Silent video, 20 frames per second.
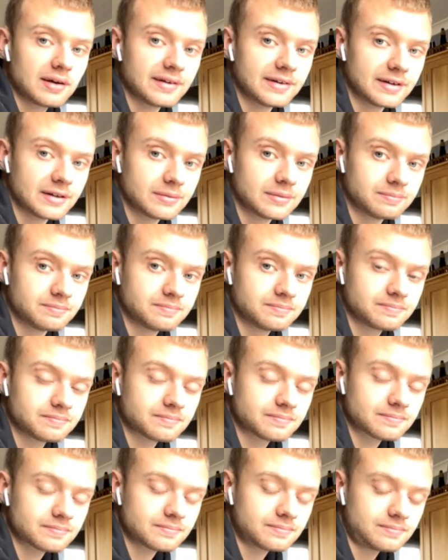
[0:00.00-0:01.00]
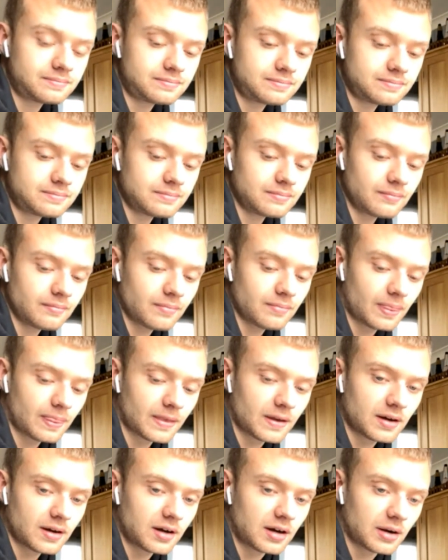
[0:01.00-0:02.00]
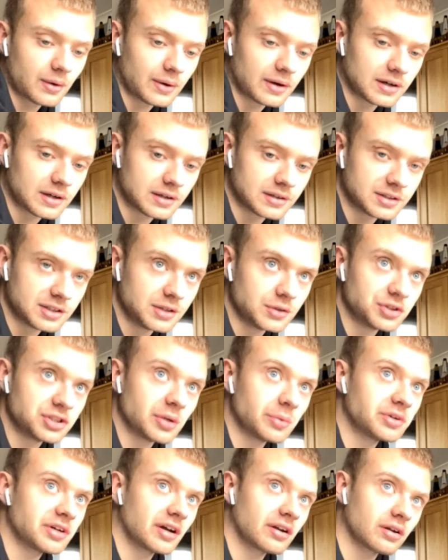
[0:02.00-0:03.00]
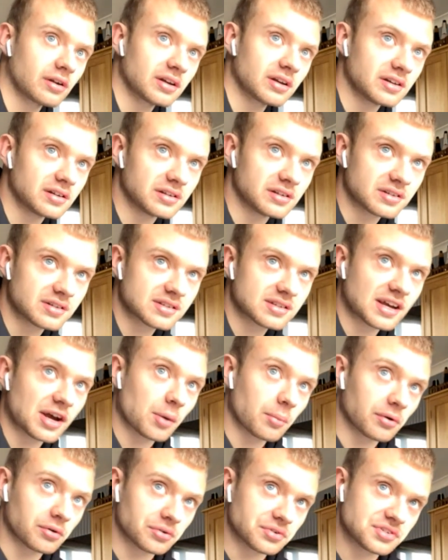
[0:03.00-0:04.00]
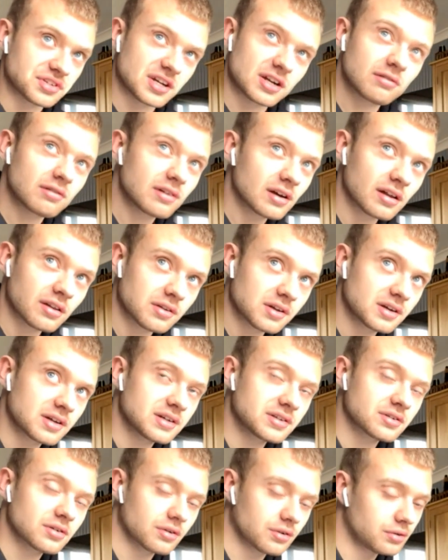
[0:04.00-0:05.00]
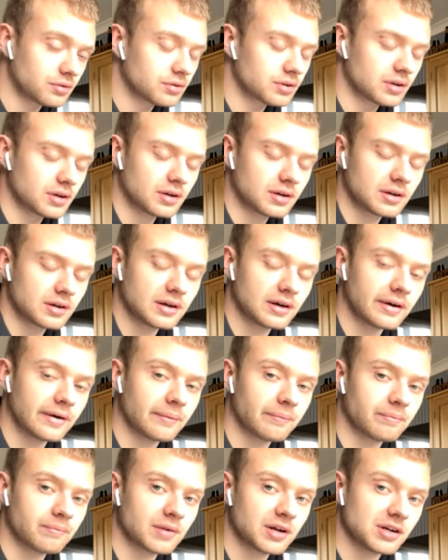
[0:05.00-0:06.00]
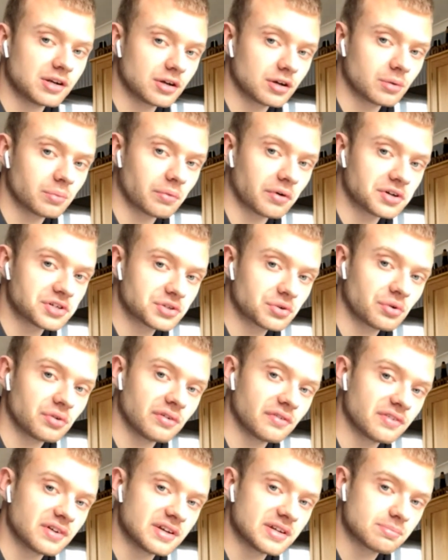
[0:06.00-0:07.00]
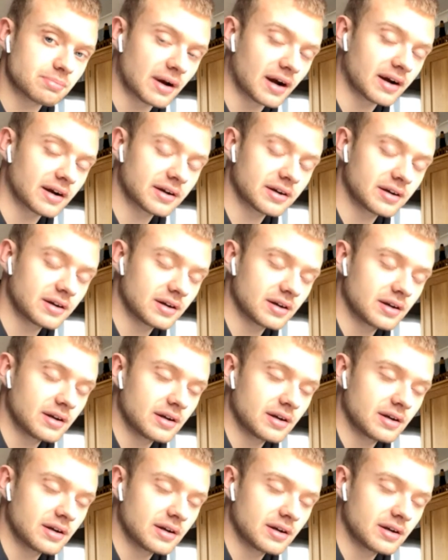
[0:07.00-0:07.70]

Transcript: Our YouTube channel is Scale Model Scenery, I think it's called. And you can watch all of these back